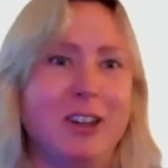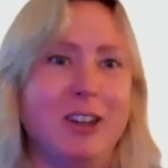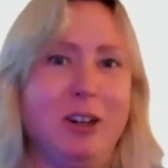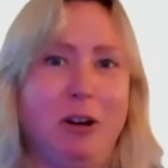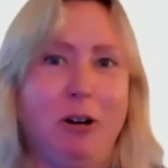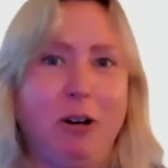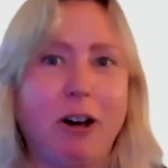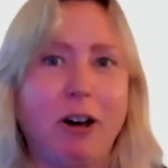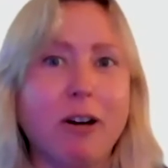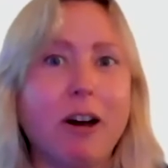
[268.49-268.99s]

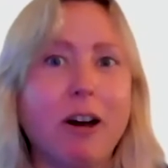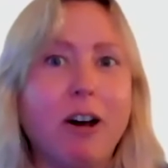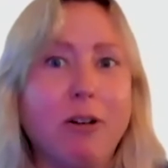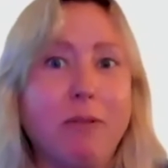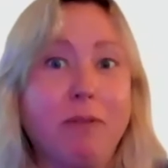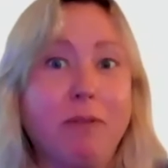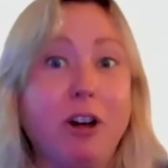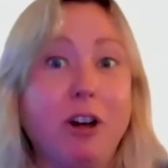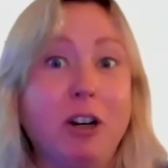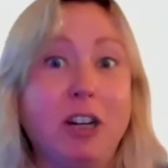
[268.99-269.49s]
are
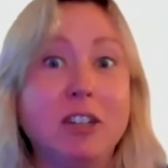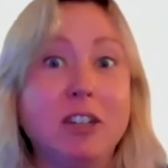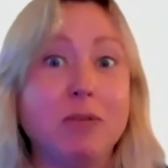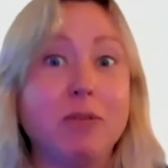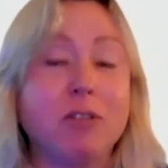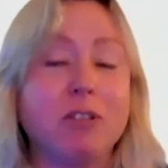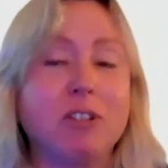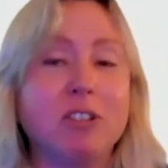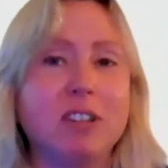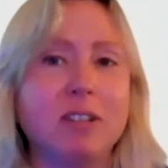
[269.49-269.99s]
very
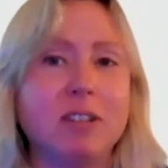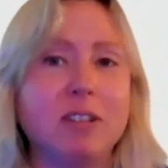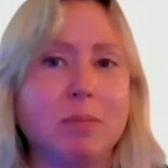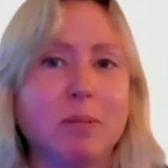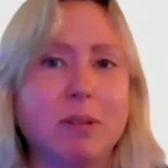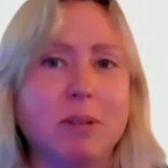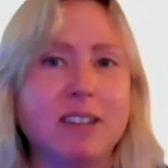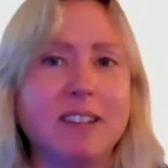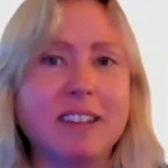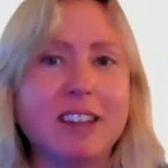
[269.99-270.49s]
different
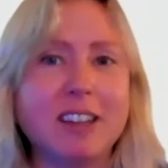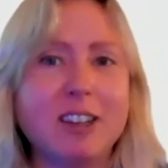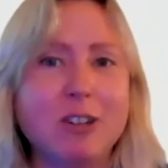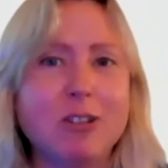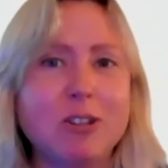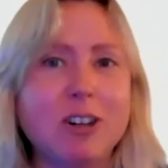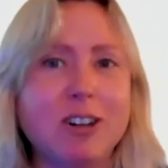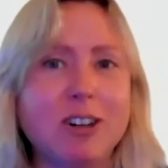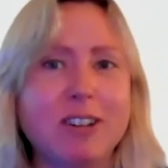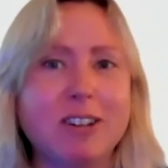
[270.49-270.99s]
disciplines. Can you
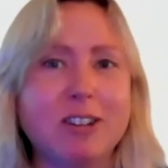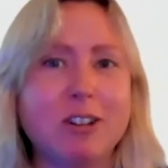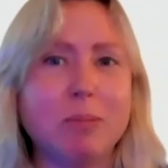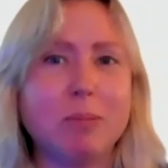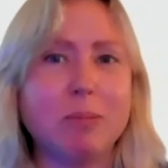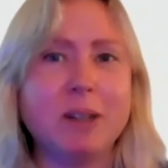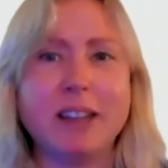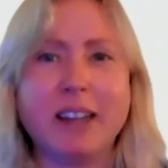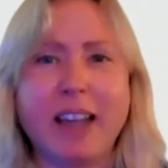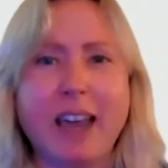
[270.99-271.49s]
talk a little
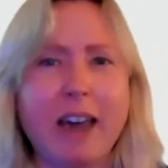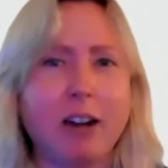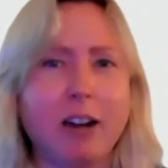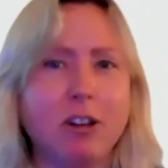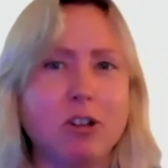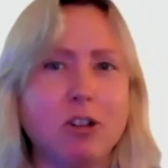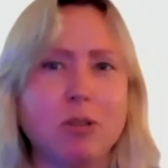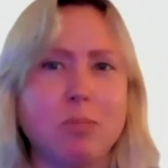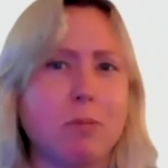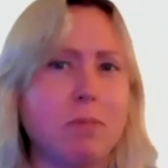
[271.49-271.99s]
bit, like, how
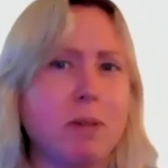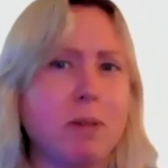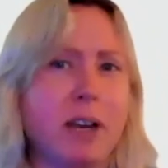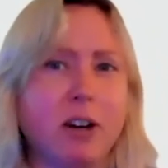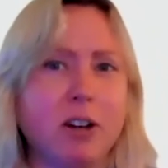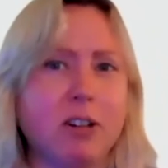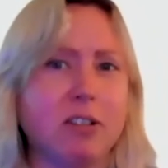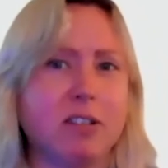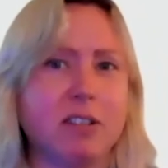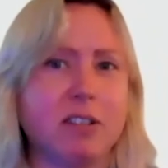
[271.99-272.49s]
did you prepare
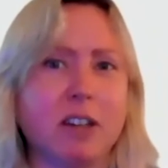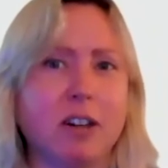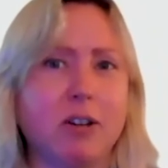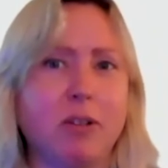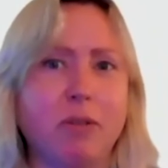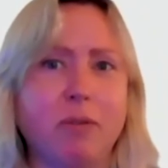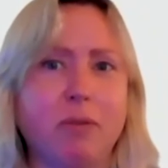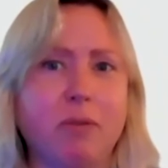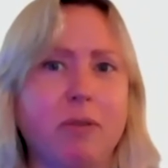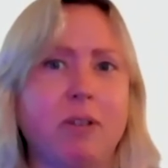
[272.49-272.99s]

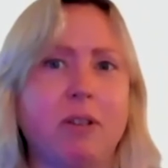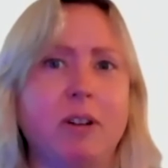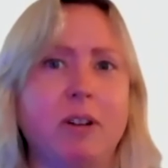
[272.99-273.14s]
yourself